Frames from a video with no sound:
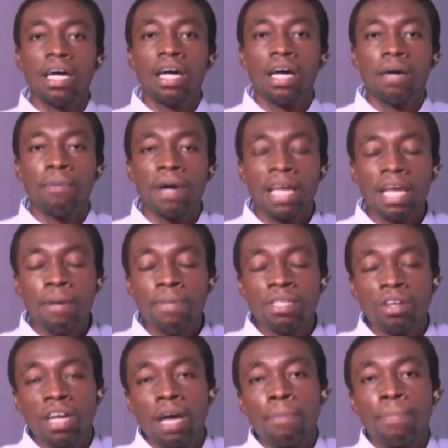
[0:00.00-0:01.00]
My name is
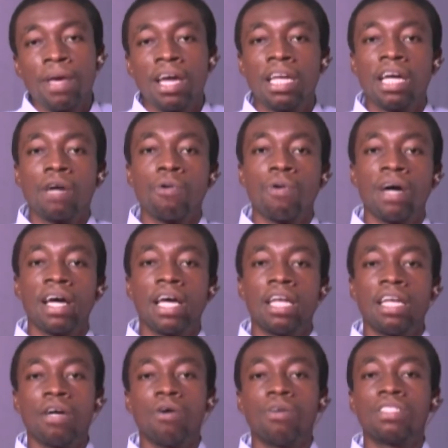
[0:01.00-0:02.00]
Lord Apia Dankwa, and
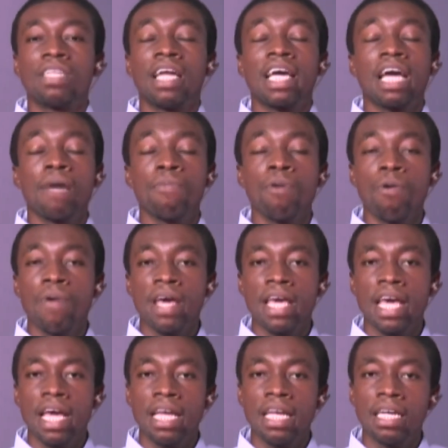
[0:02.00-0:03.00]
until I come your way
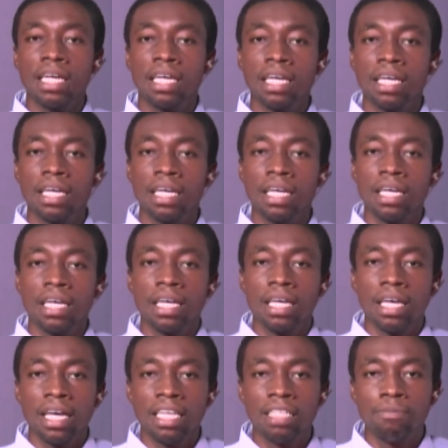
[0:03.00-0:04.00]
again,
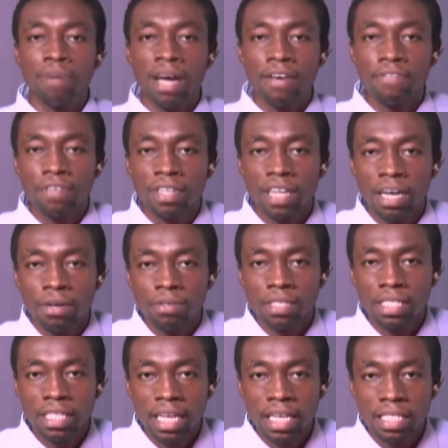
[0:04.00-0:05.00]
it's bye for now.
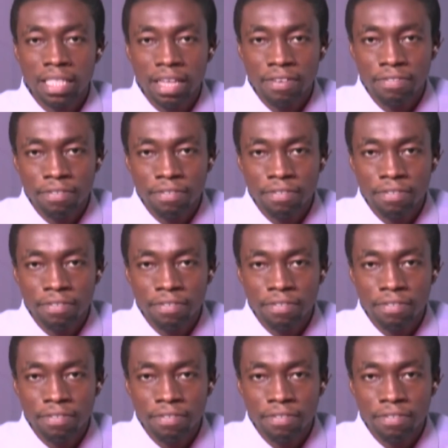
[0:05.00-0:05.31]
Stay safe.